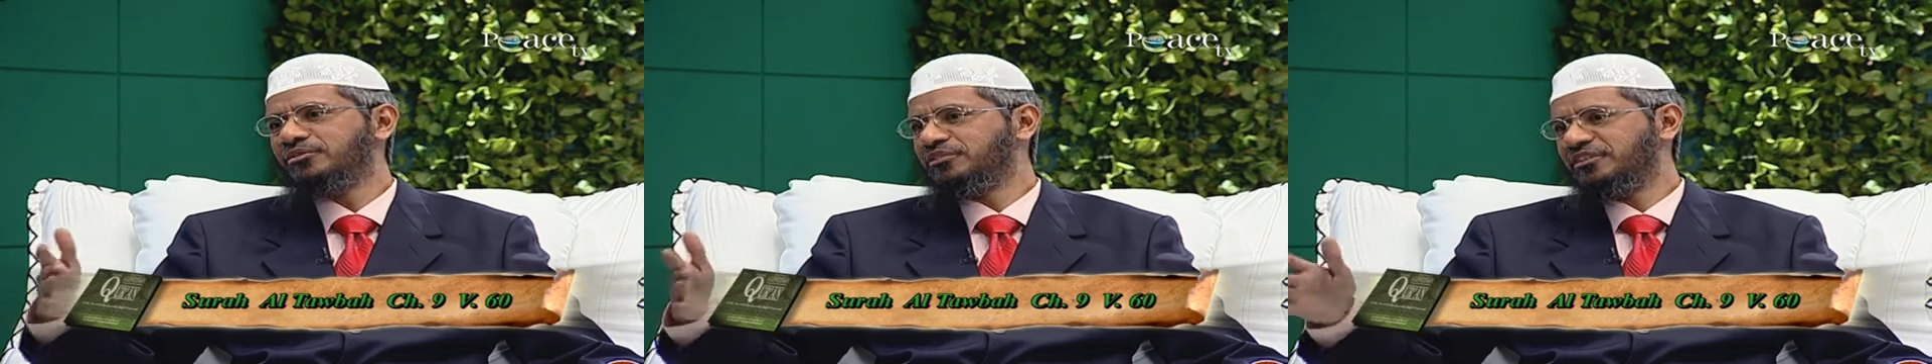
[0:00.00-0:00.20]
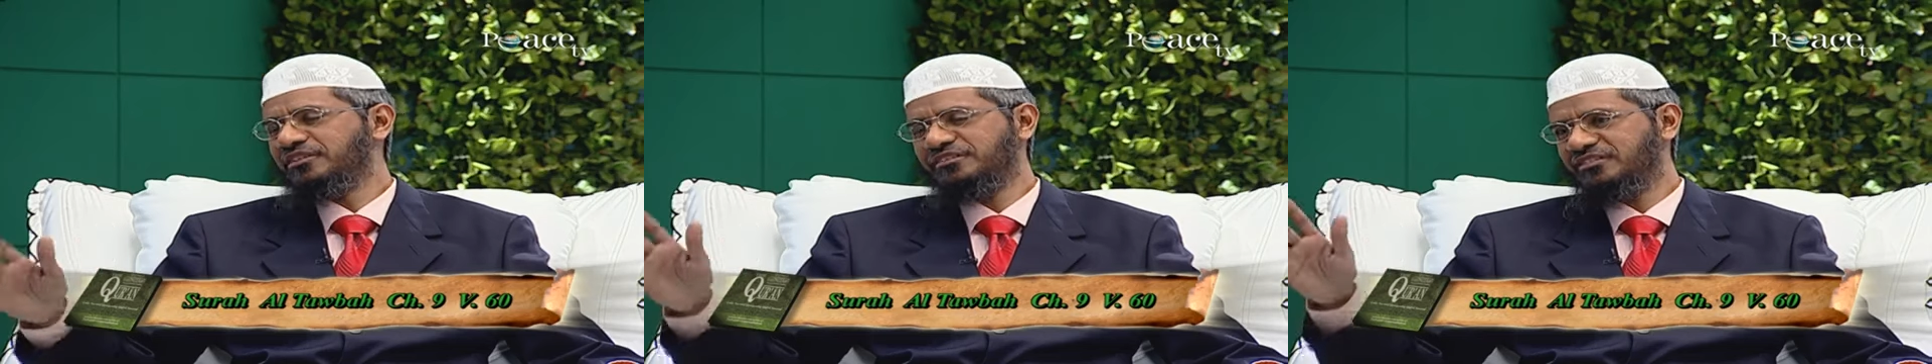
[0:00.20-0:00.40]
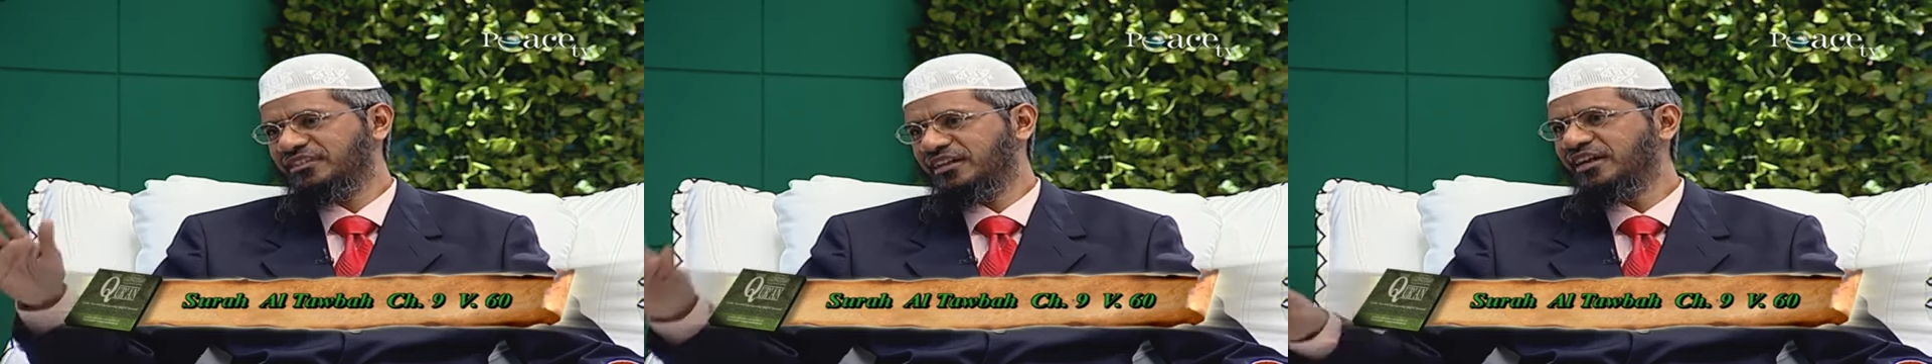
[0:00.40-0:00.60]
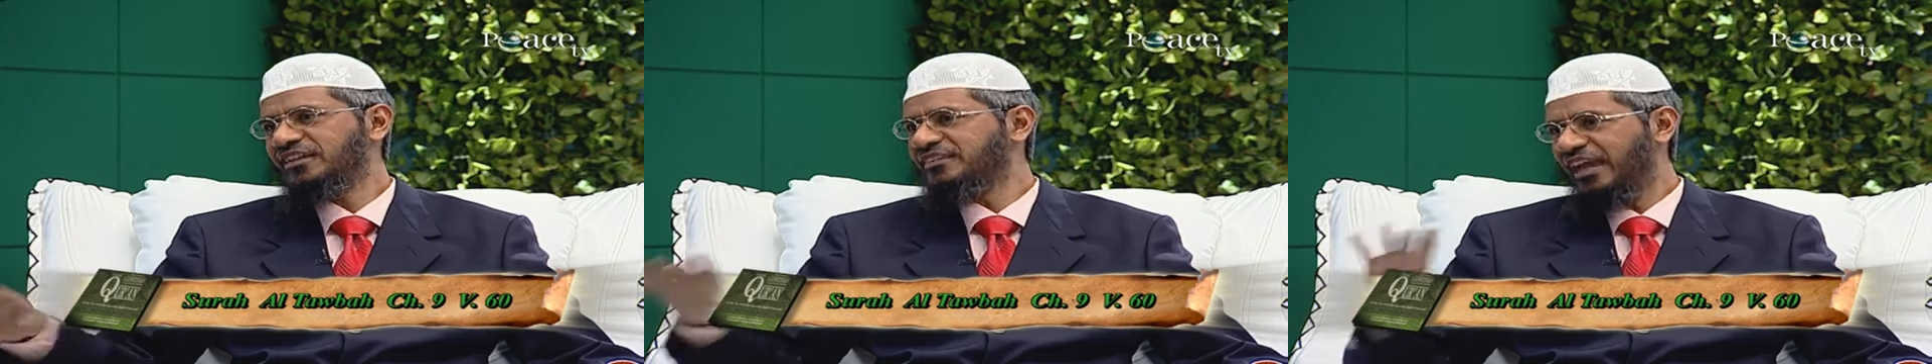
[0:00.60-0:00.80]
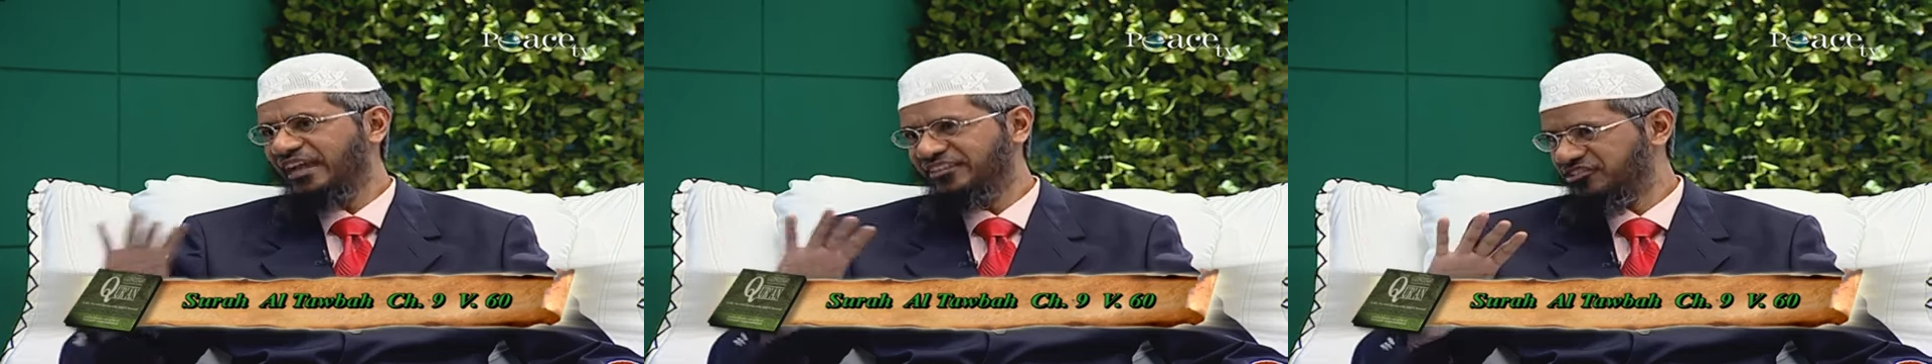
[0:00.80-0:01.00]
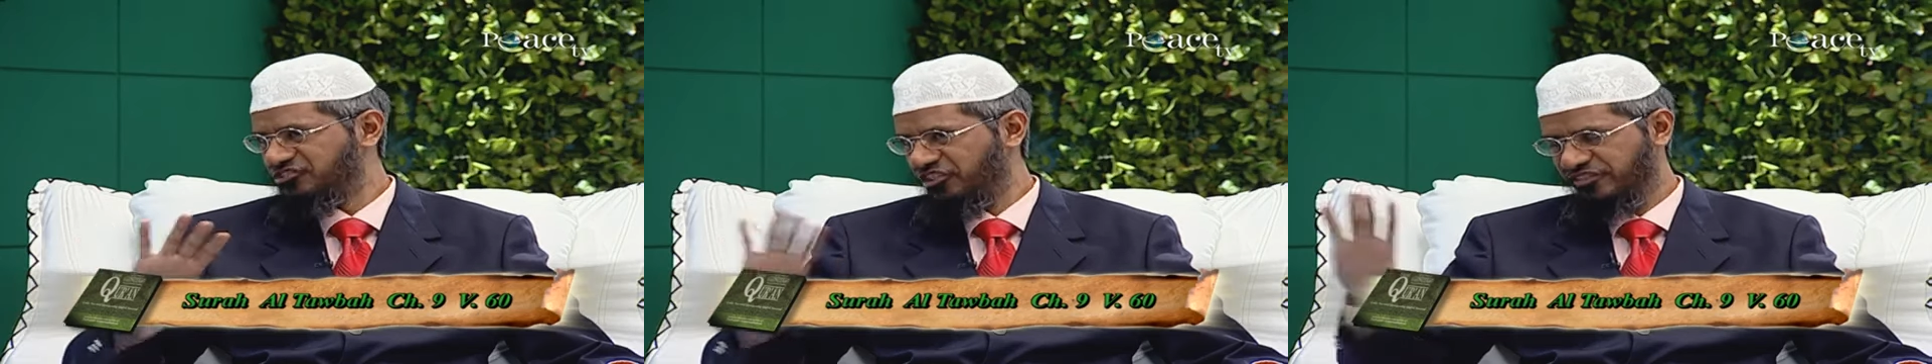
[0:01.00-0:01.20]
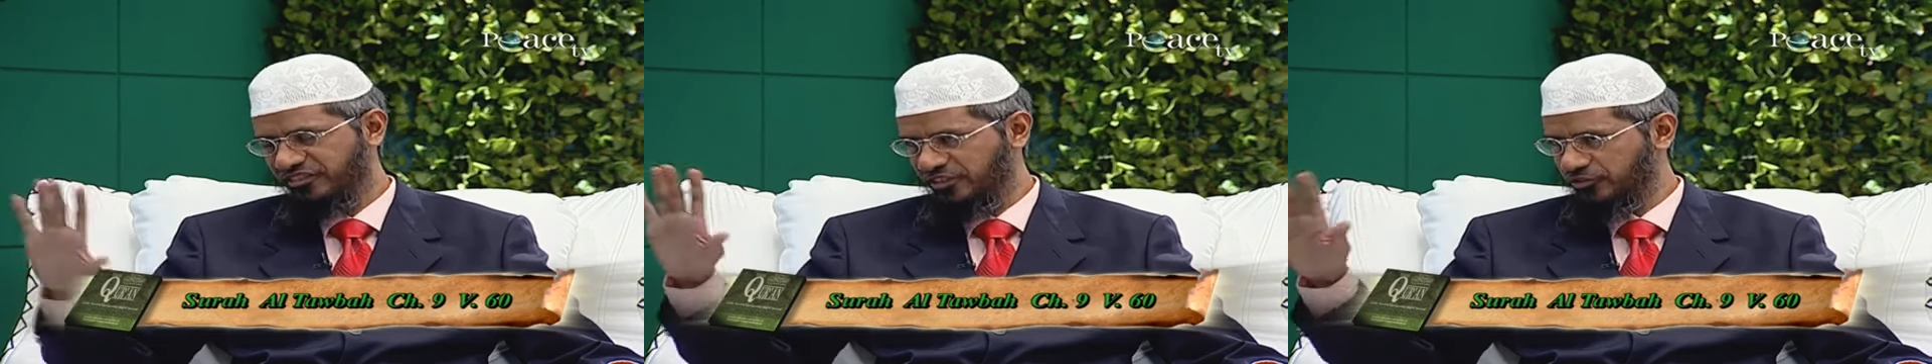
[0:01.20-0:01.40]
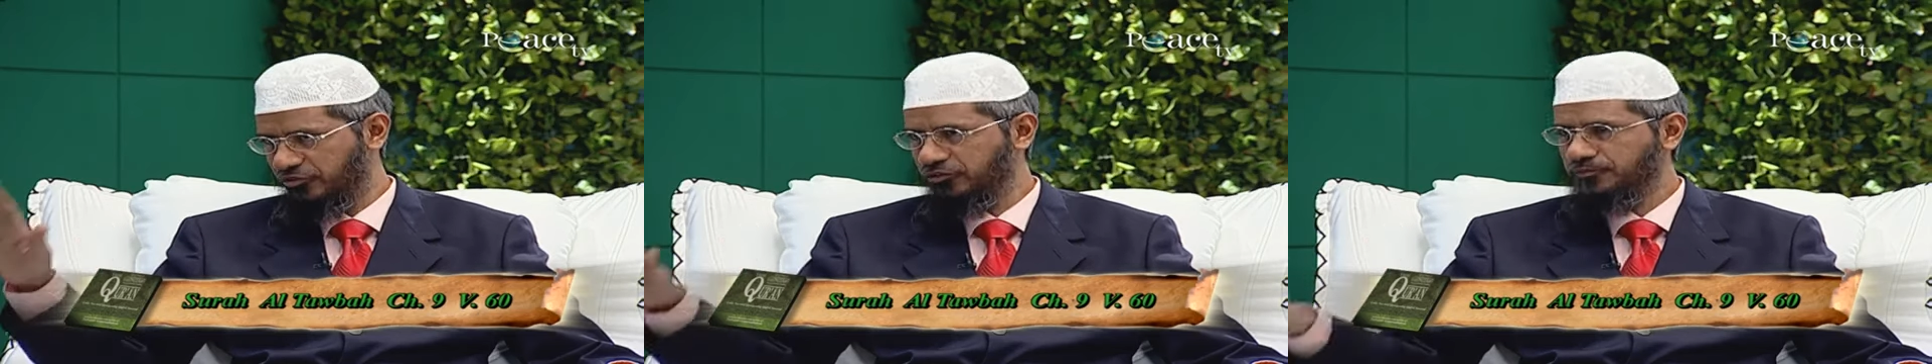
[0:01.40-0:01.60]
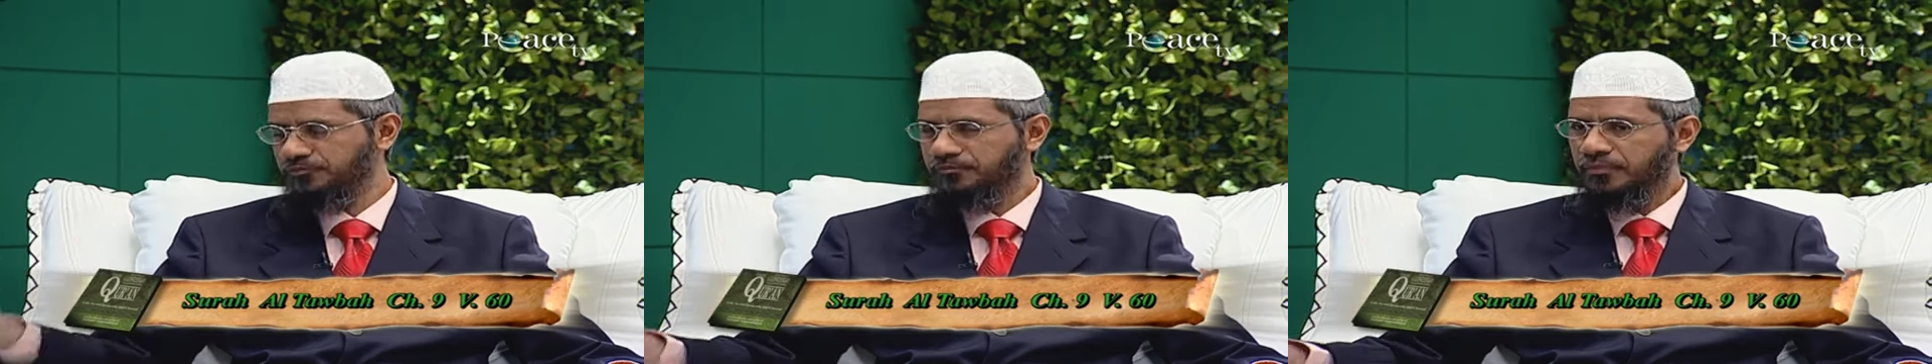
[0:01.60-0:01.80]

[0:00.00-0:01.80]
to receive Zakat as a general rule.